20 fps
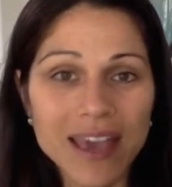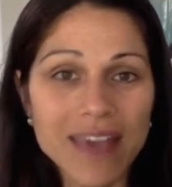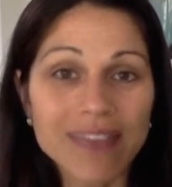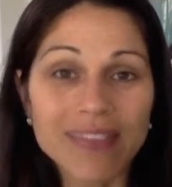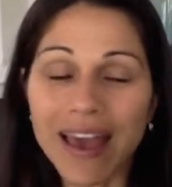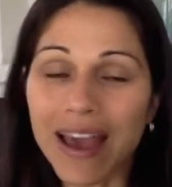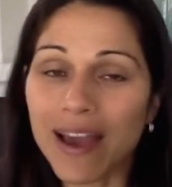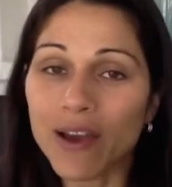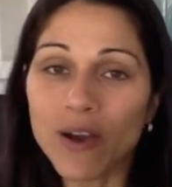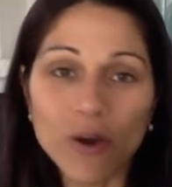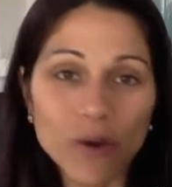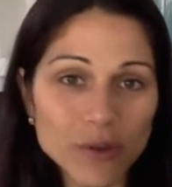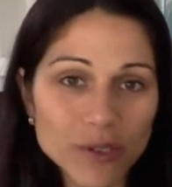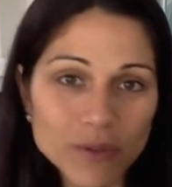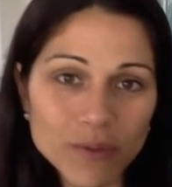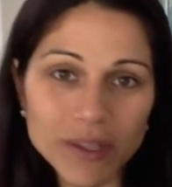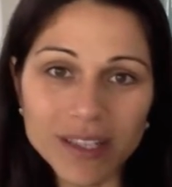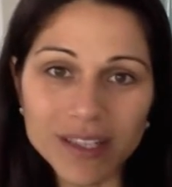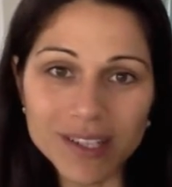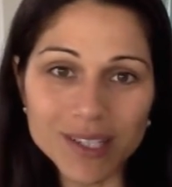That goes
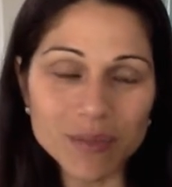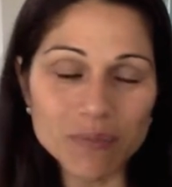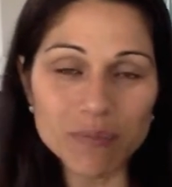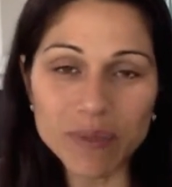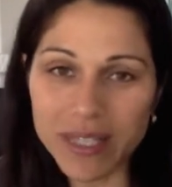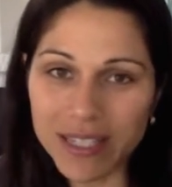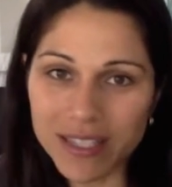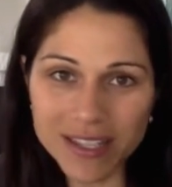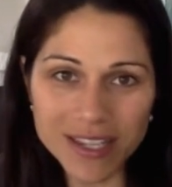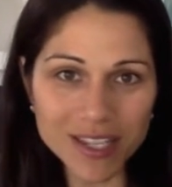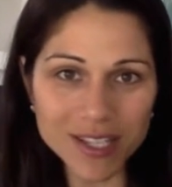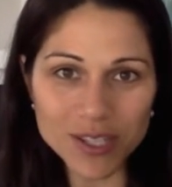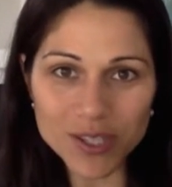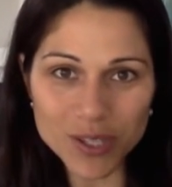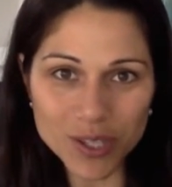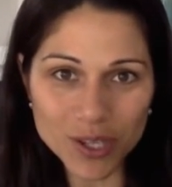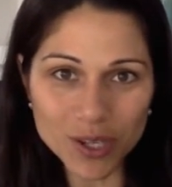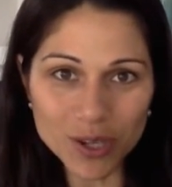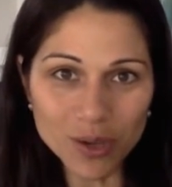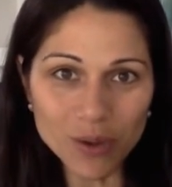with this business
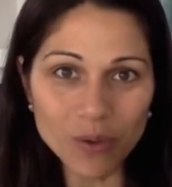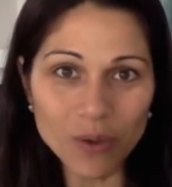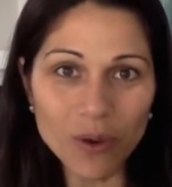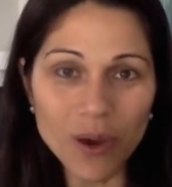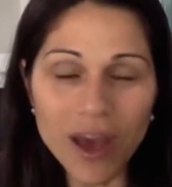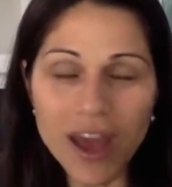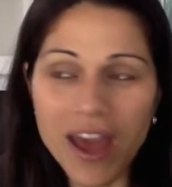too.